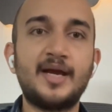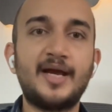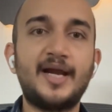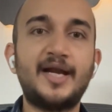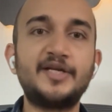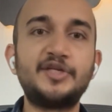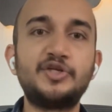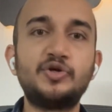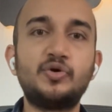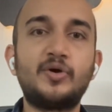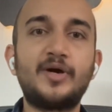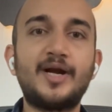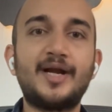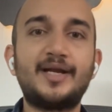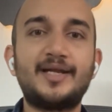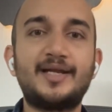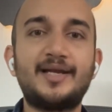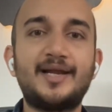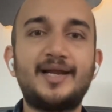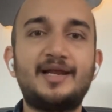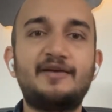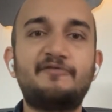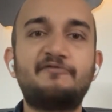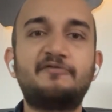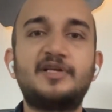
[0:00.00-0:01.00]
and you get an
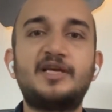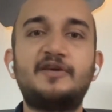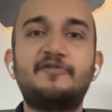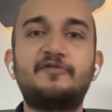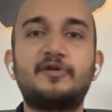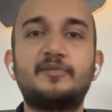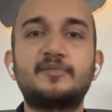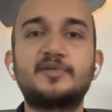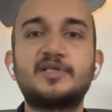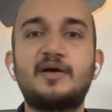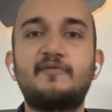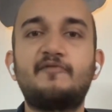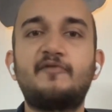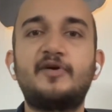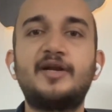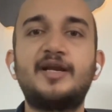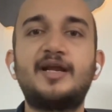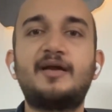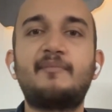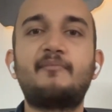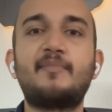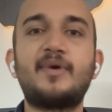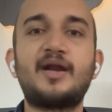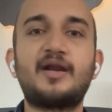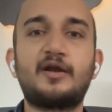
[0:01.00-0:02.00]
NFT from someone
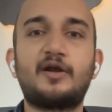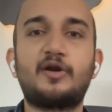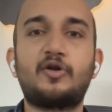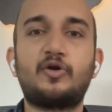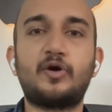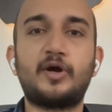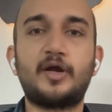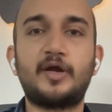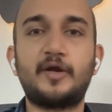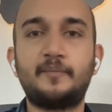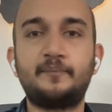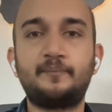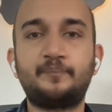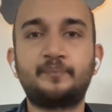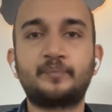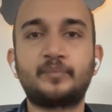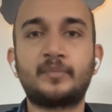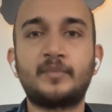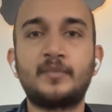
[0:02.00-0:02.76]
named MetaRoy,